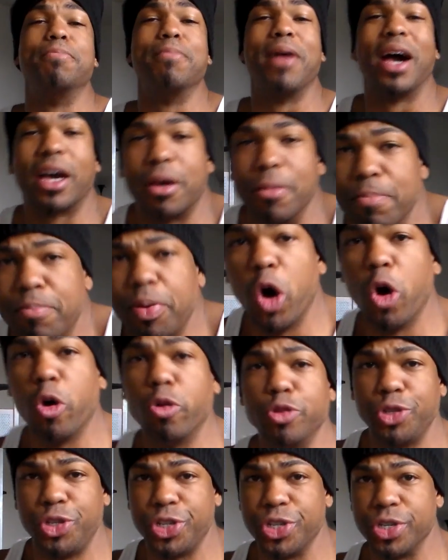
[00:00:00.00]
to keep my
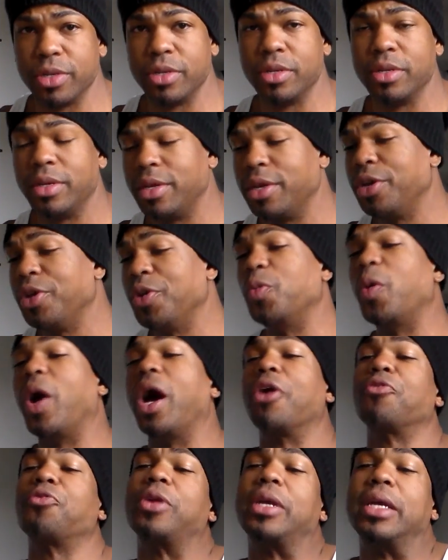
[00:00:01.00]
composure
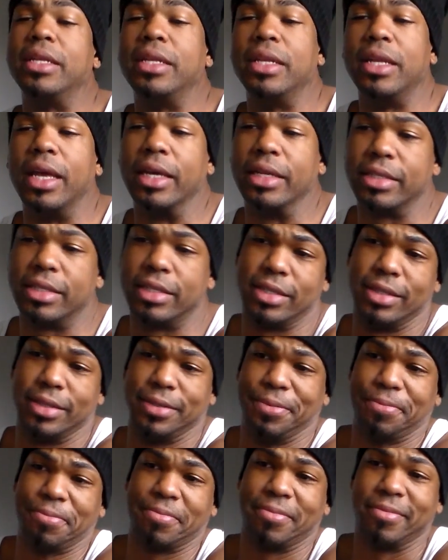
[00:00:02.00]
while reading
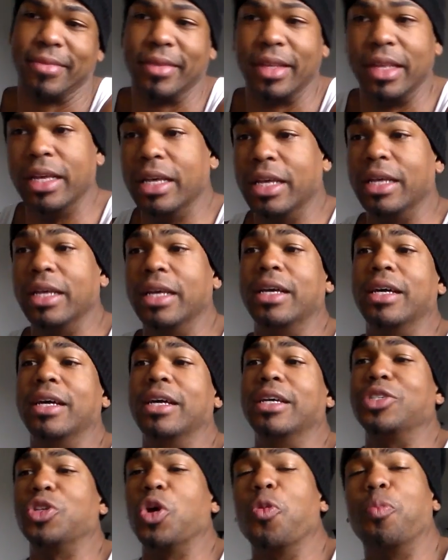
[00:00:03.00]
this.
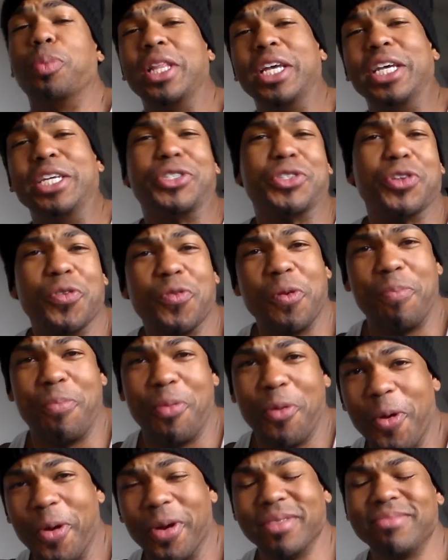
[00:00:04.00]
So Bleacher
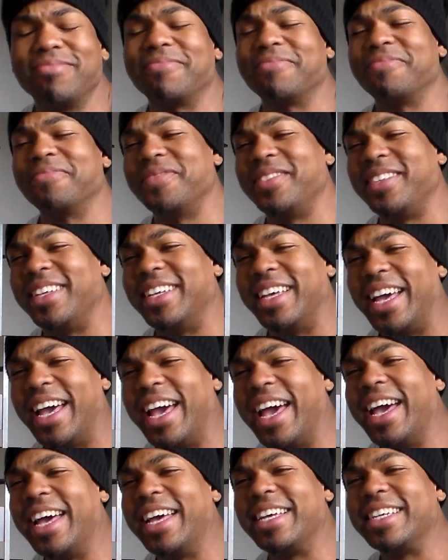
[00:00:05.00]
Report
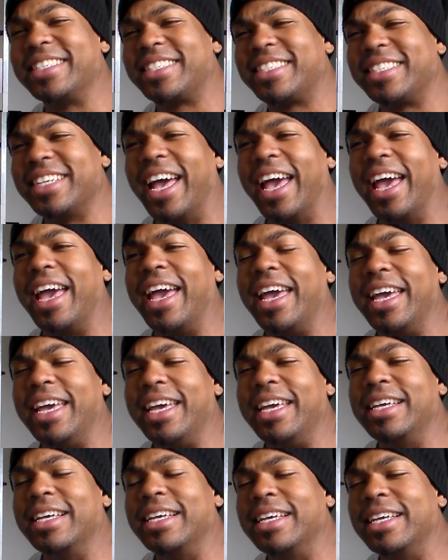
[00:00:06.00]
has
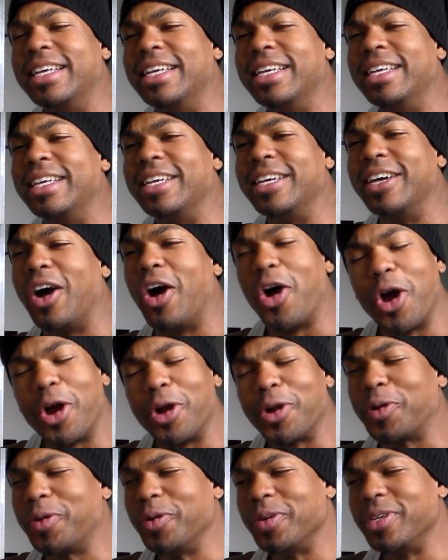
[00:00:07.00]
an
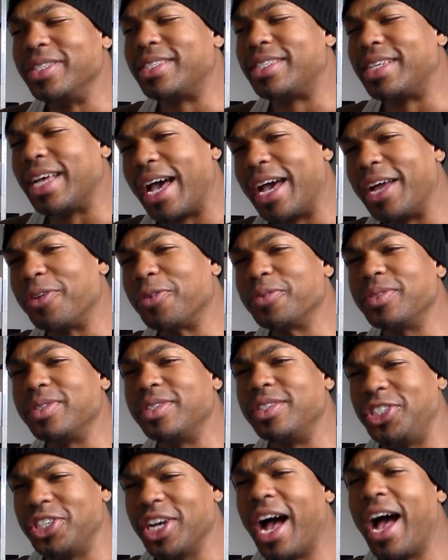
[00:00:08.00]
article
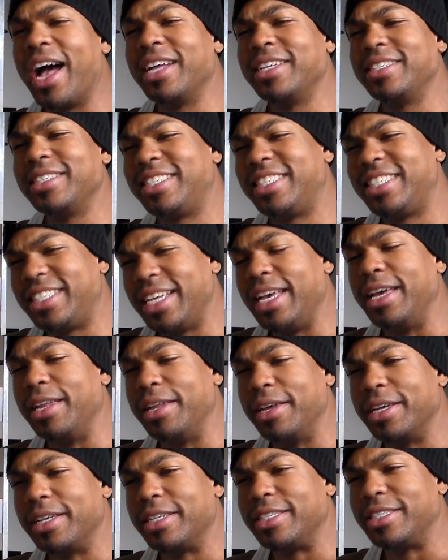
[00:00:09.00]
entitled John
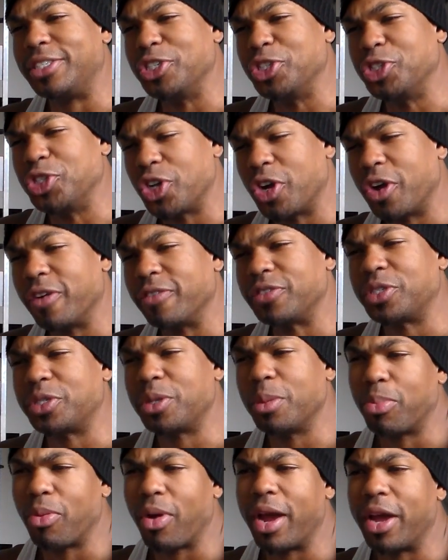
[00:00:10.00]
Cena Deserves
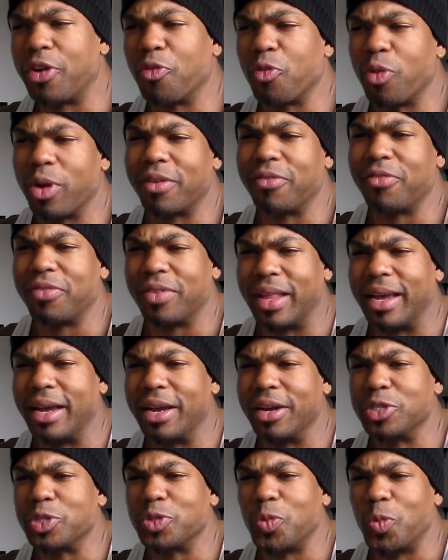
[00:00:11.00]
to Break Ric
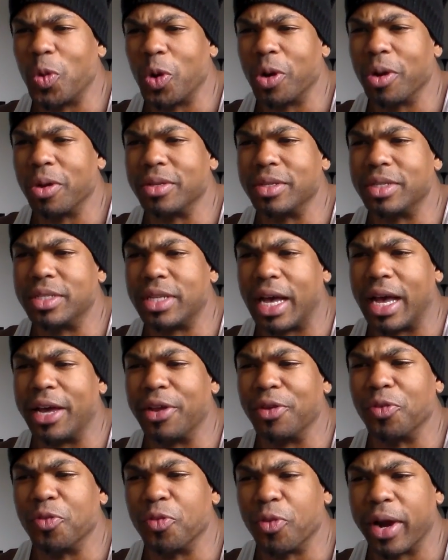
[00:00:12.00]
Flair's World
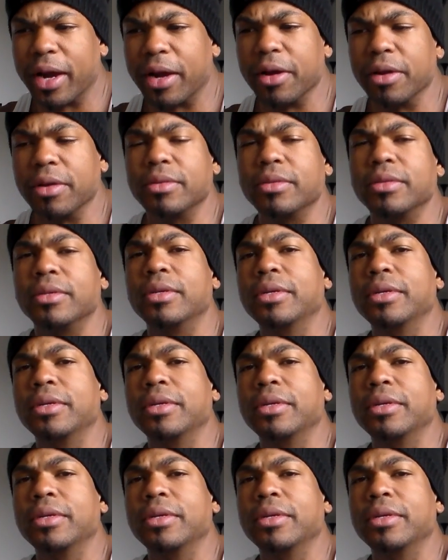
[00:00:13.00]
Title Record.